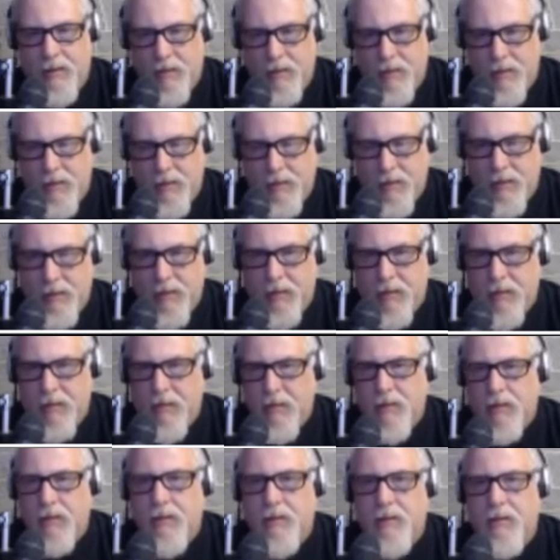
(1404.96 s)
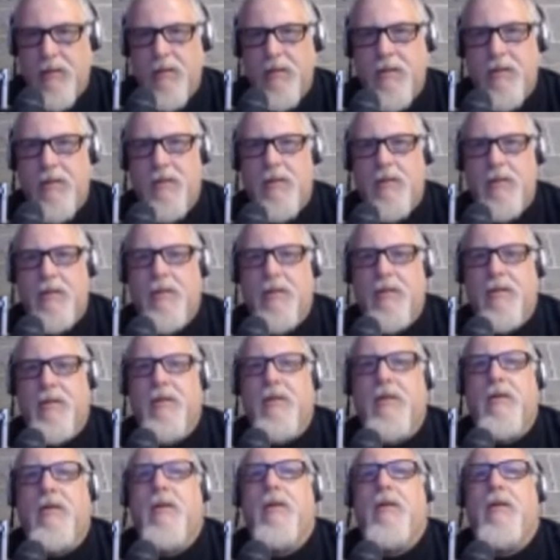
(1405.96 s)

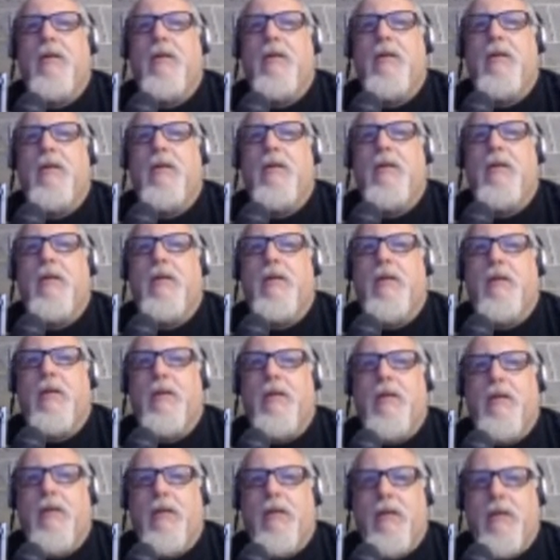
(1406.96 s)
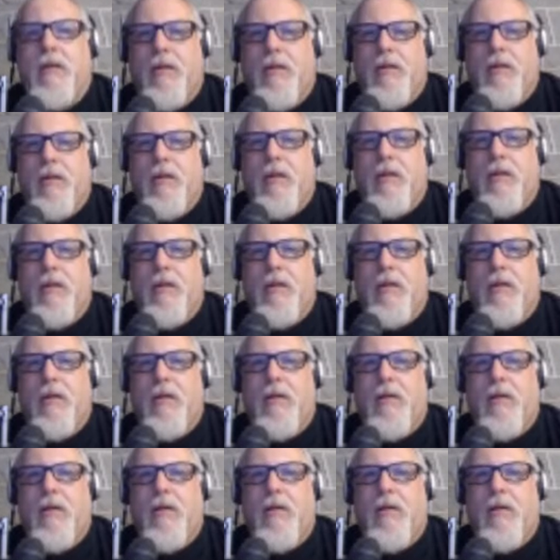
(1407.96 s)

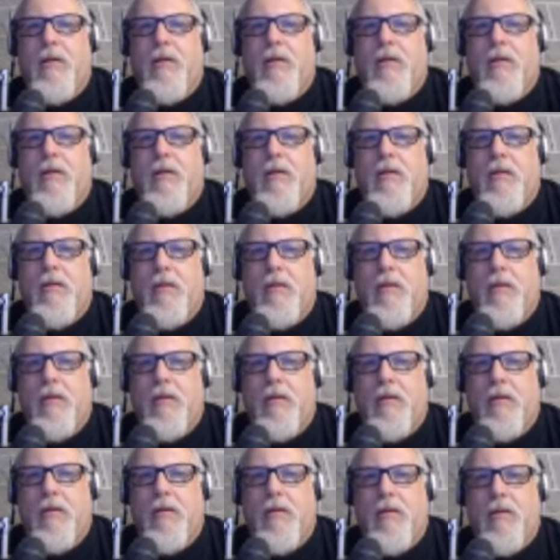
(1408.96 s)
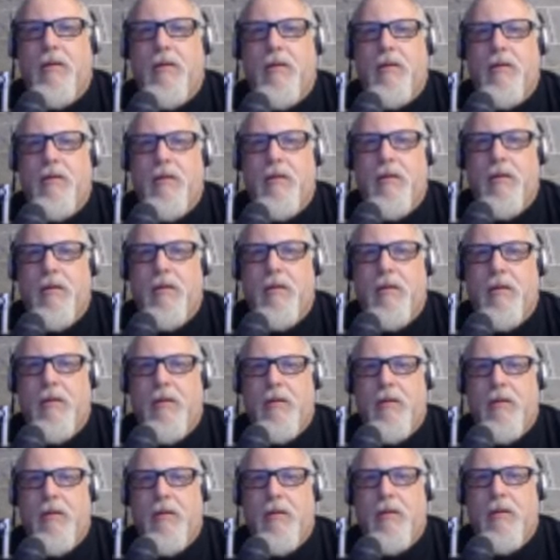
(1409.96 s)

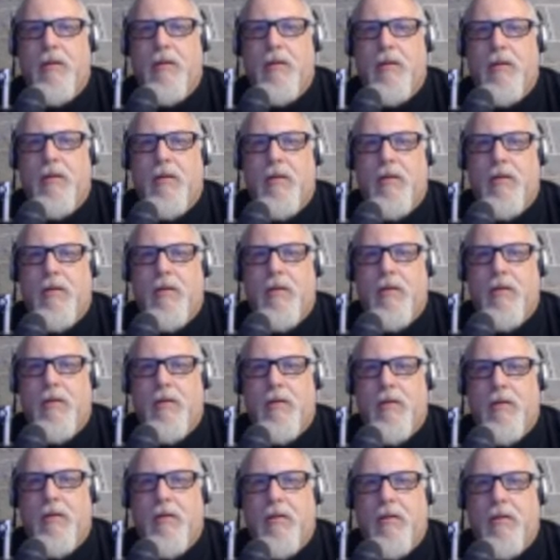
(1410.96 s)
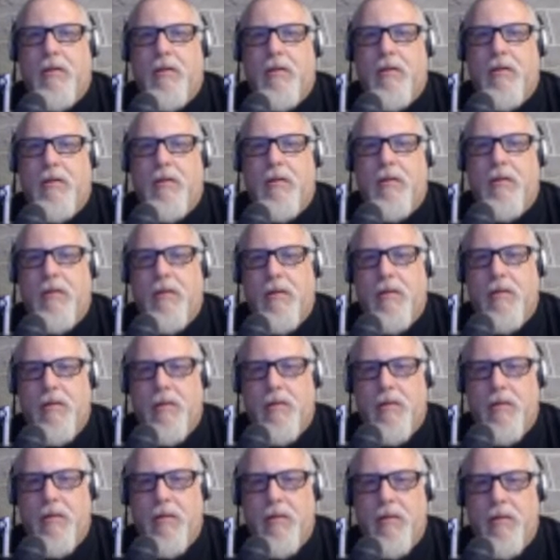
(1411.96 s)
[no speech]